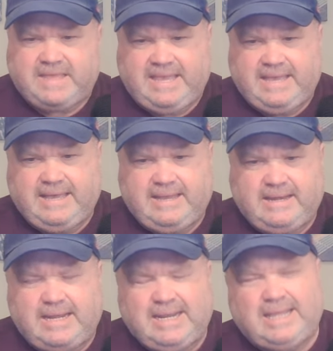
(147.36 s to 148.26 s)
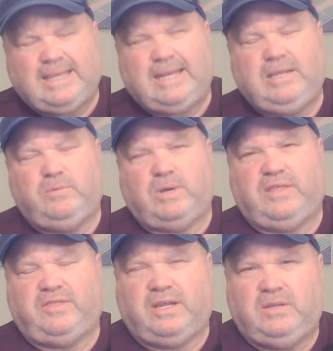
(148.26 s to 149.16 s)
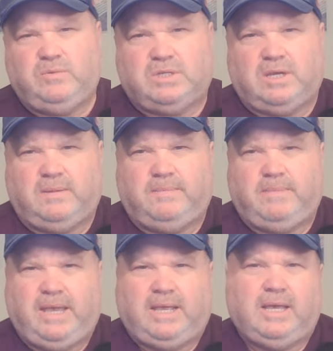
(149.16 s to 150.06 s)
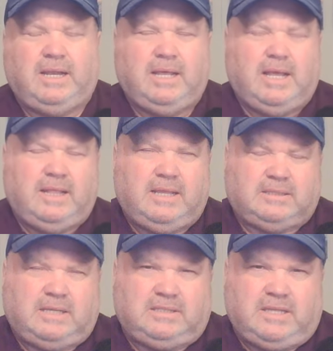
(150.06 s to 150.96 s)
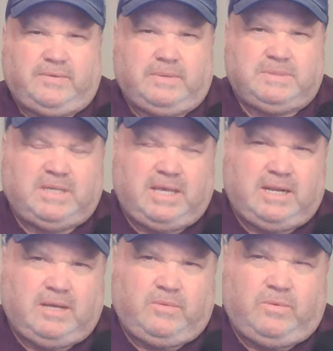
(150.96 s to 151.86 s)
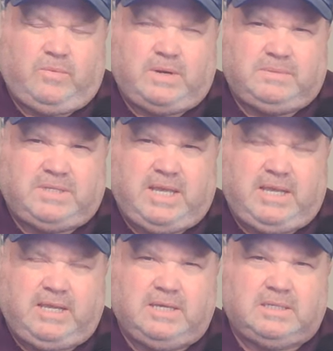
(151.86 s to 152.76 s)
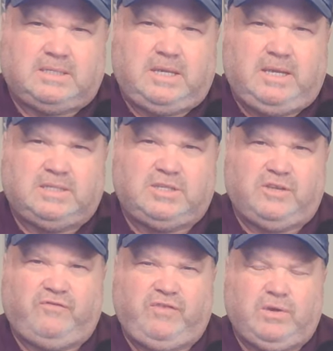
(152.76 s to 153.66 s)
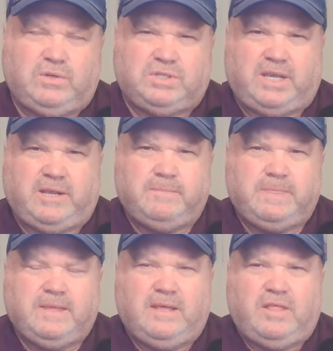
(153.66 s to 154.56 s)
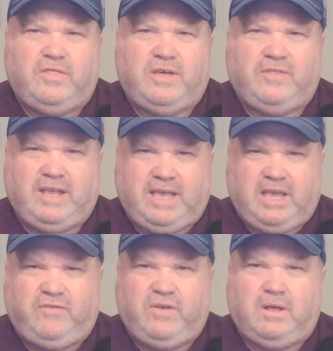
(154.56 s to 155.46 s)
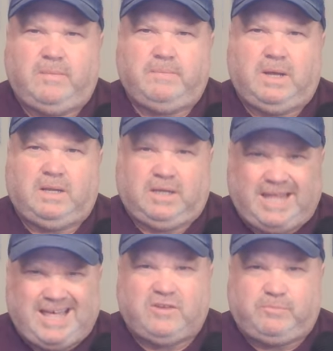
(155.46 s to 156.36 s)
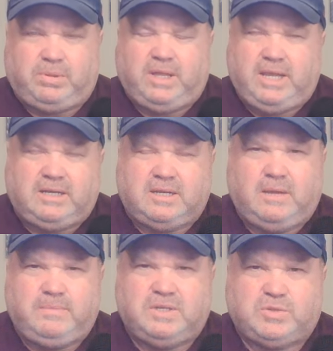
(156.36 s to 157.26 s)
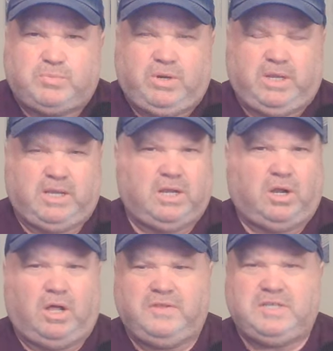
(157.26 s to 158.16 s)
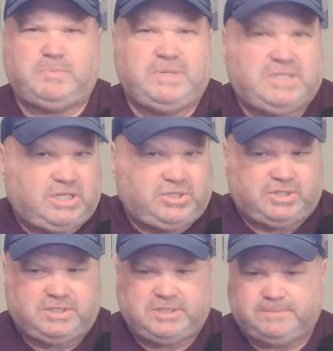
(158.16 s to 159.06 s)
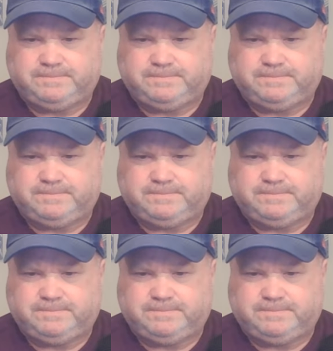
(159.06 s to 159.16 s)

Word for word: And not that he, I thought he was going to make it. That's that's not what I'm saying. Uh, what I'm saying is it's confusing that they gave him a lot of playing time this spring in all these positions.